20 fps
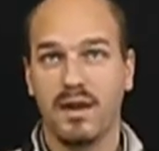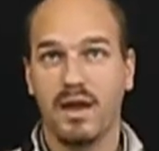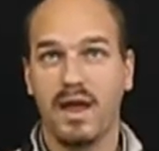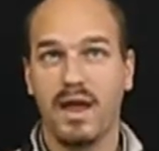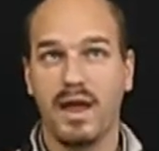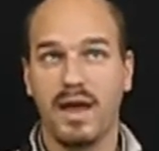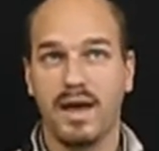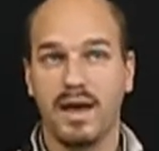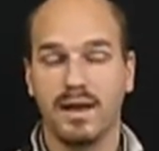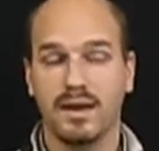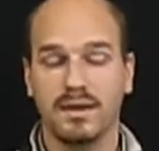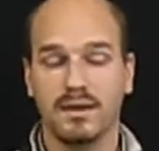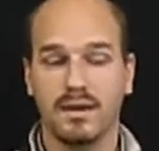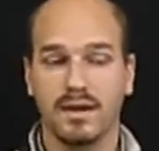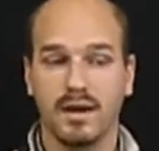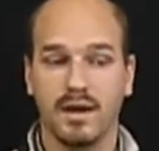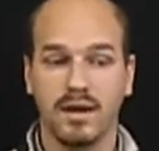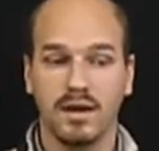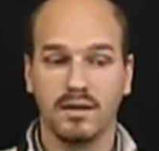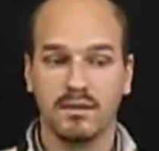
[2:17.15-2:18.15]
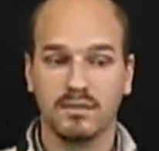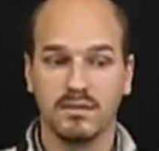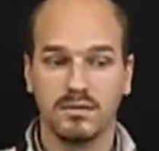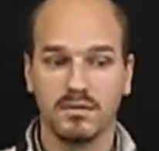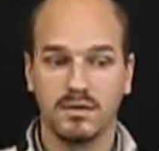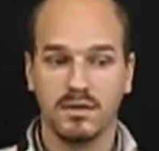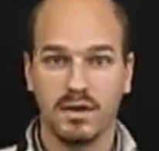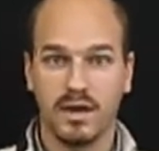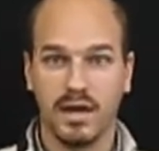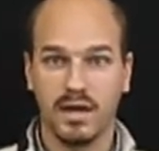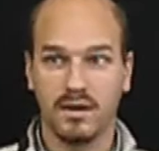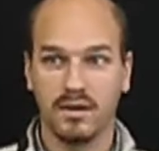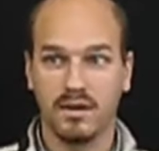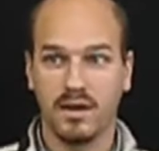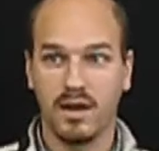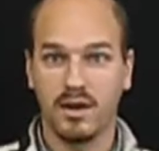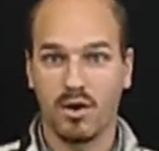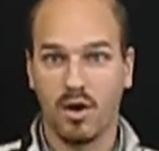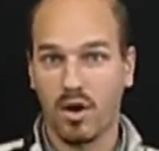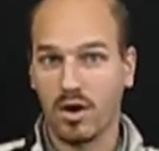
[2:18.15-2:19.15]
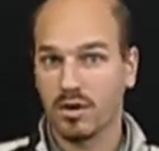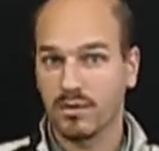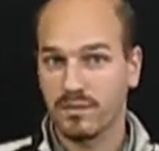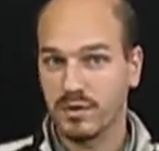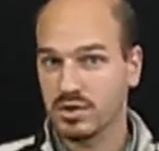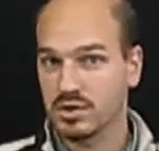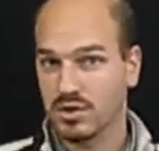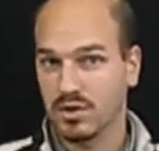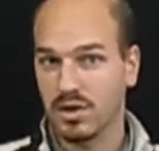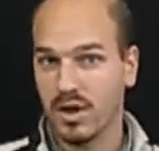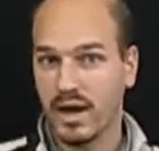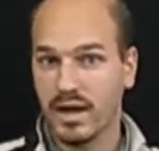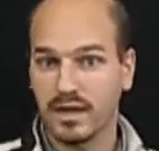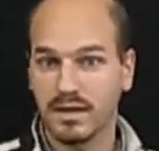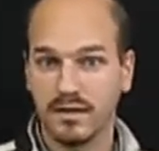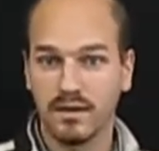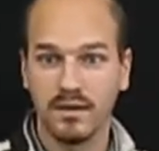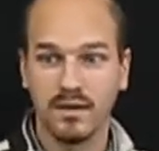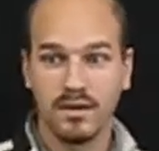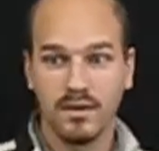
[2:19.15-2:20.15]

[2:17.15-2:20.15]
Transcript: and artificial light